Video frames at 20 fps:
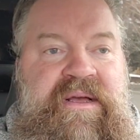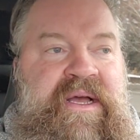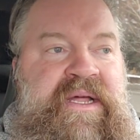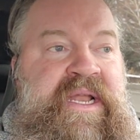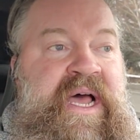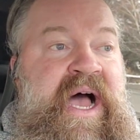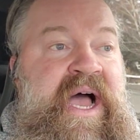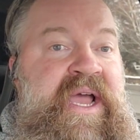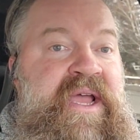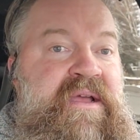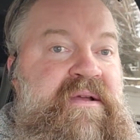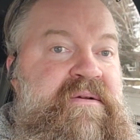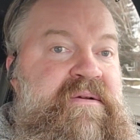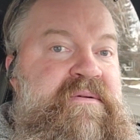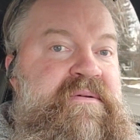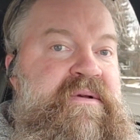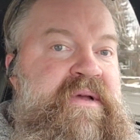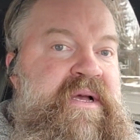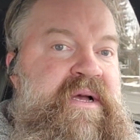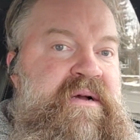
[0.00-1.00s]
I
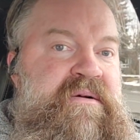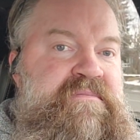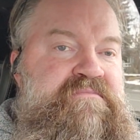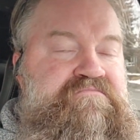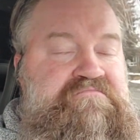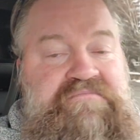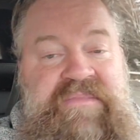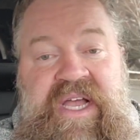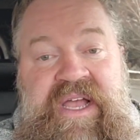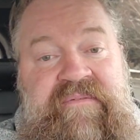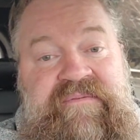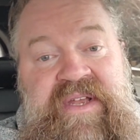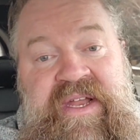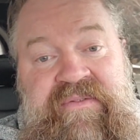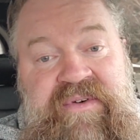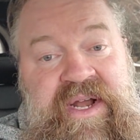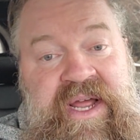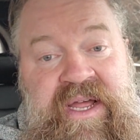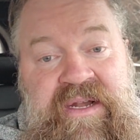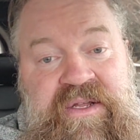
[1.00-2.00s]
have
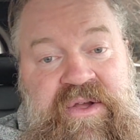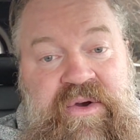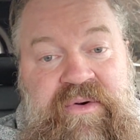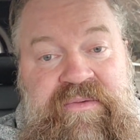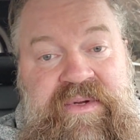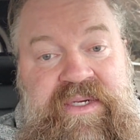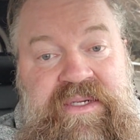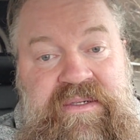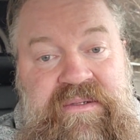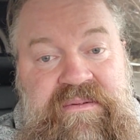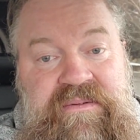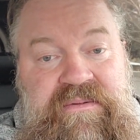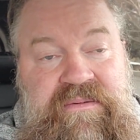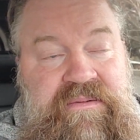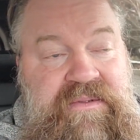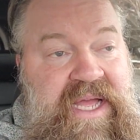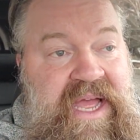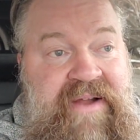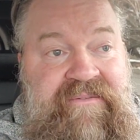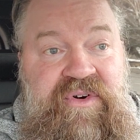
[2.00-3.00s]
never had COVID,
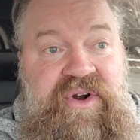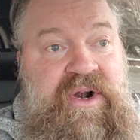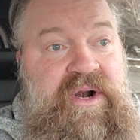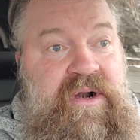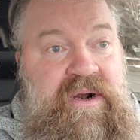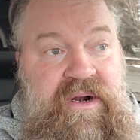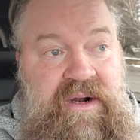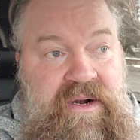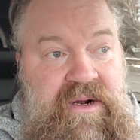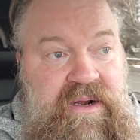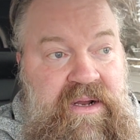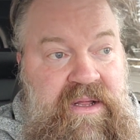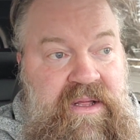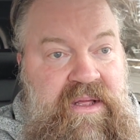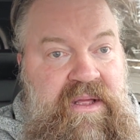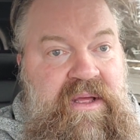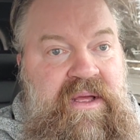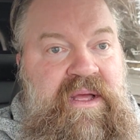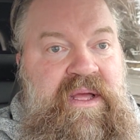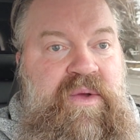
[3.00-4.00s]
ever.
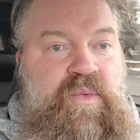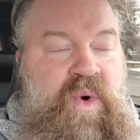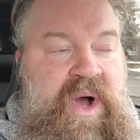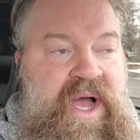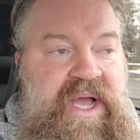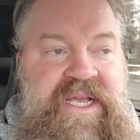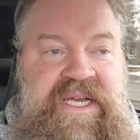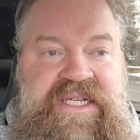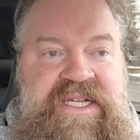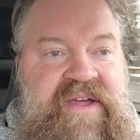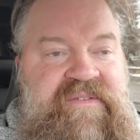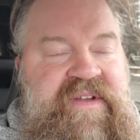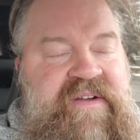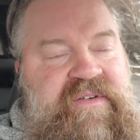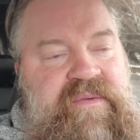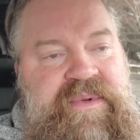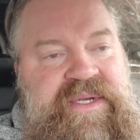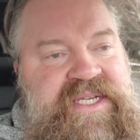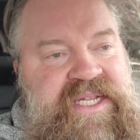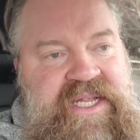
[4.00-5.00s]
Why? Because I've
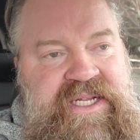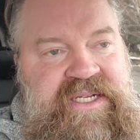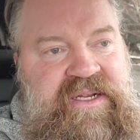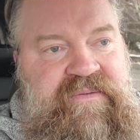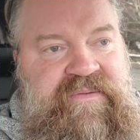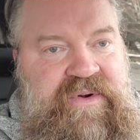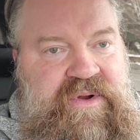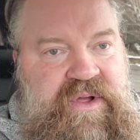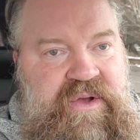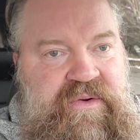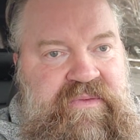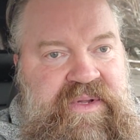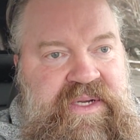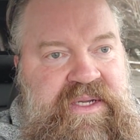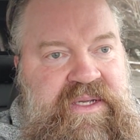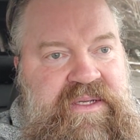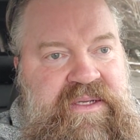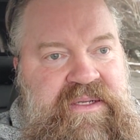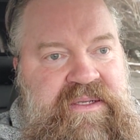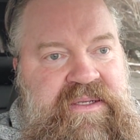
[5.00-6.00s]
never been tested for COVID.
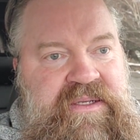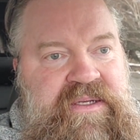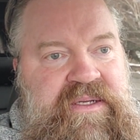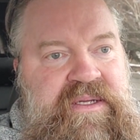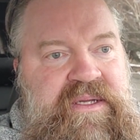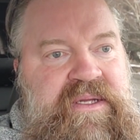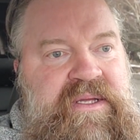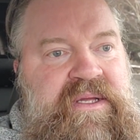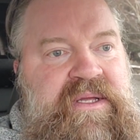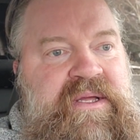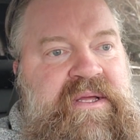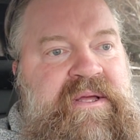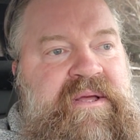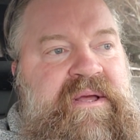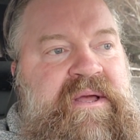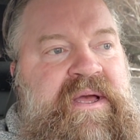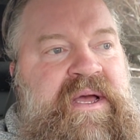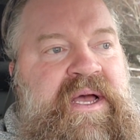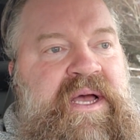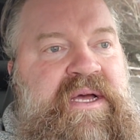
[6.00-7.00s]

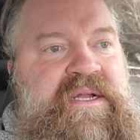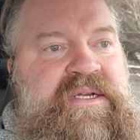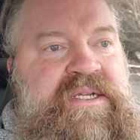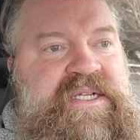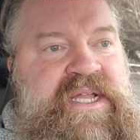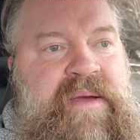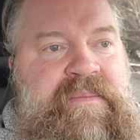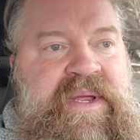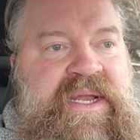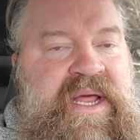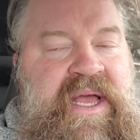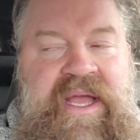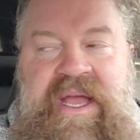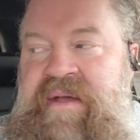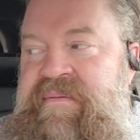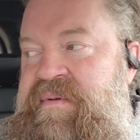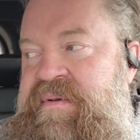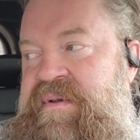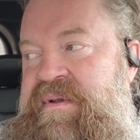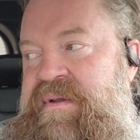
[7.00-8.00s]
Does that mean I
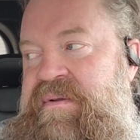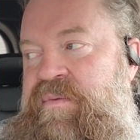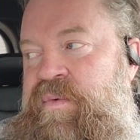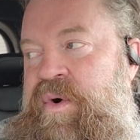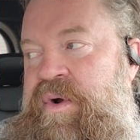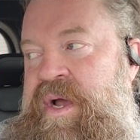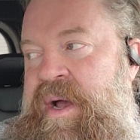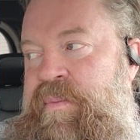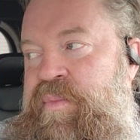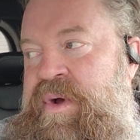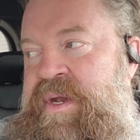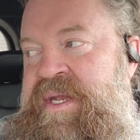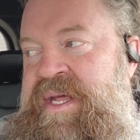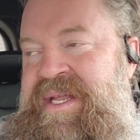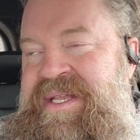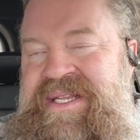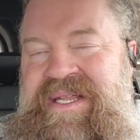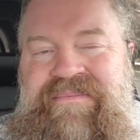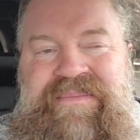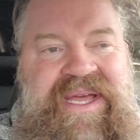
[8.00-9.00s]
haven't woke up one
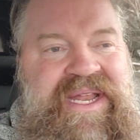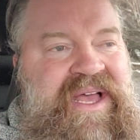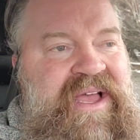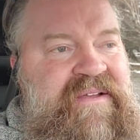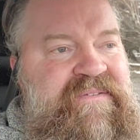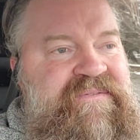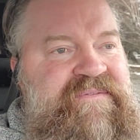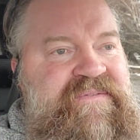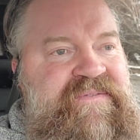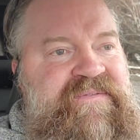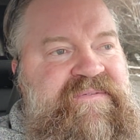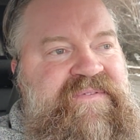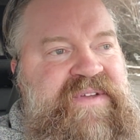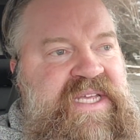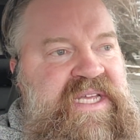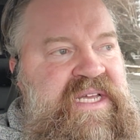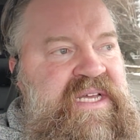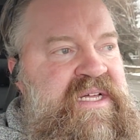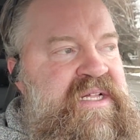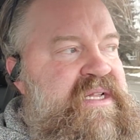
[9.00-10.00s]
day and said, man, I
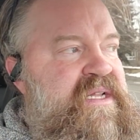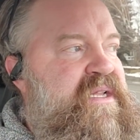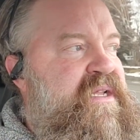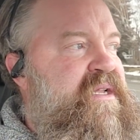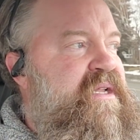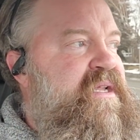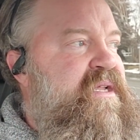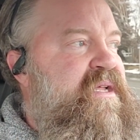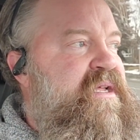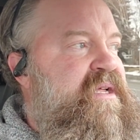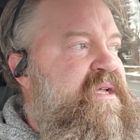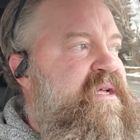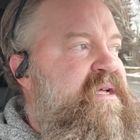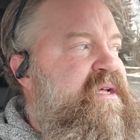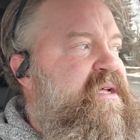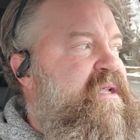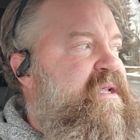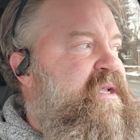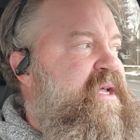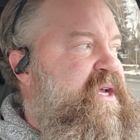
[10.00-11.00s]
feel
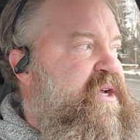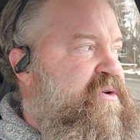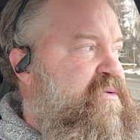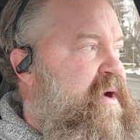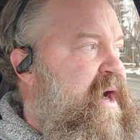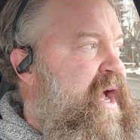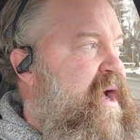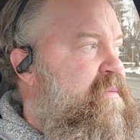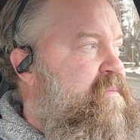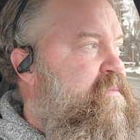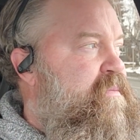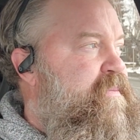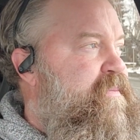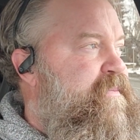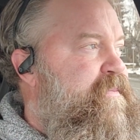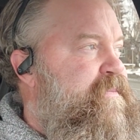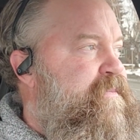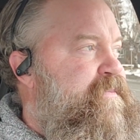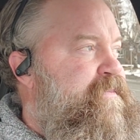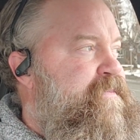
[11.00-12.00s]
like crap?
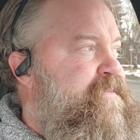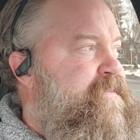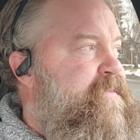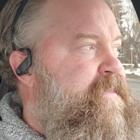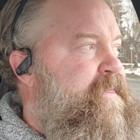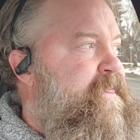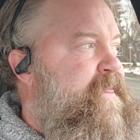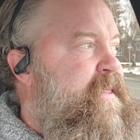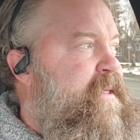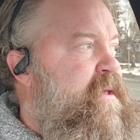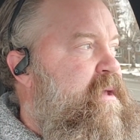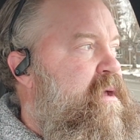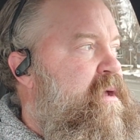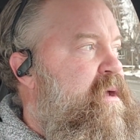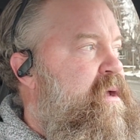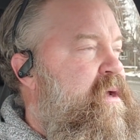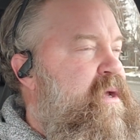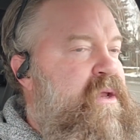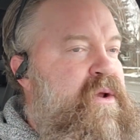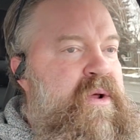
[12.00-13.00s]

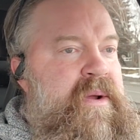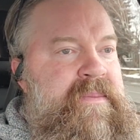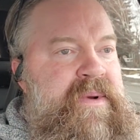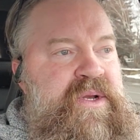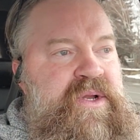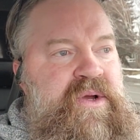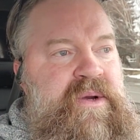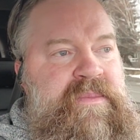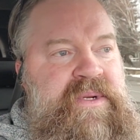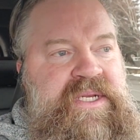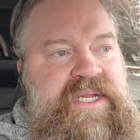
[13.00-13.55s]
You know what I'm going to do? I'm